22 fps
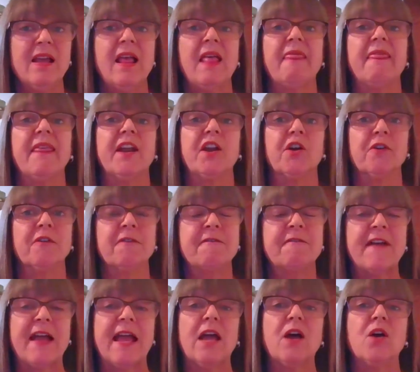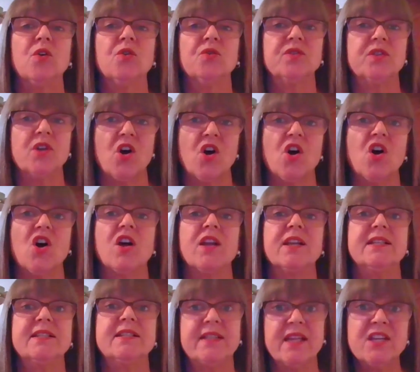that are found on
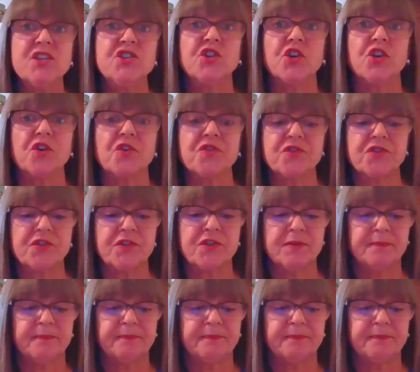dentures.